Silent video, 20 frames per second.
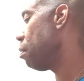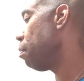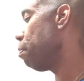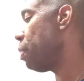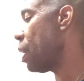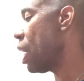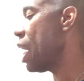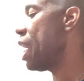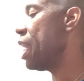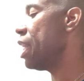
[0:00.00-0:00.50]

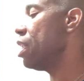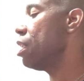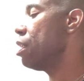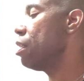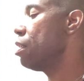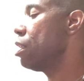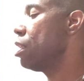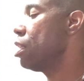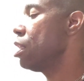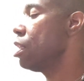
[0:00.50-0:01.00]
But
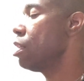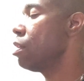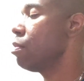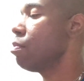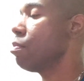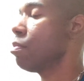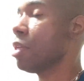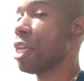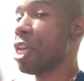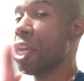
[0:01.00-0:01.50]

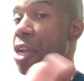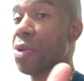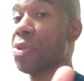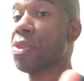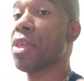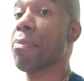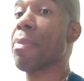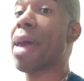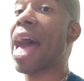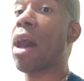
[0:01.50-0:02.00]
hear
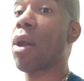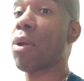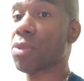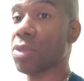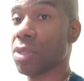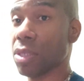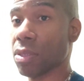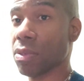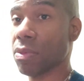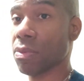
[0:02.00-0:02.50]
them
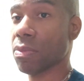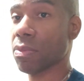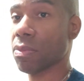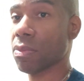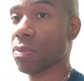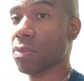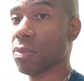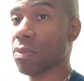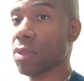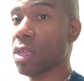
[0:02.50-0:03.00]
out.
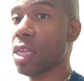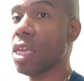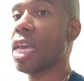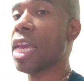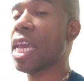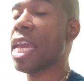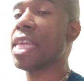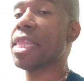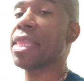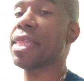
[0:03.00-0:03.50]

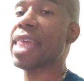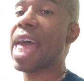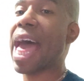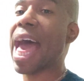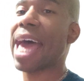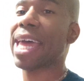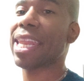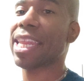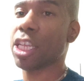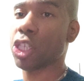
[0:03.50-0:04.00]
And
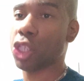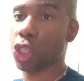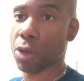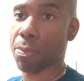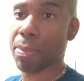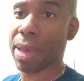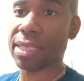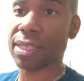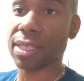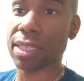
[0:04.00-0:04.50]
that is
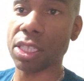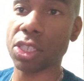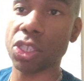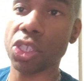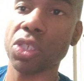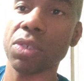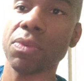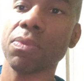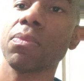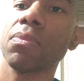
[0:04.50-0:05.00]
your
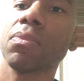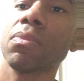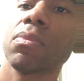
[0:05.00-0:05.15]
message.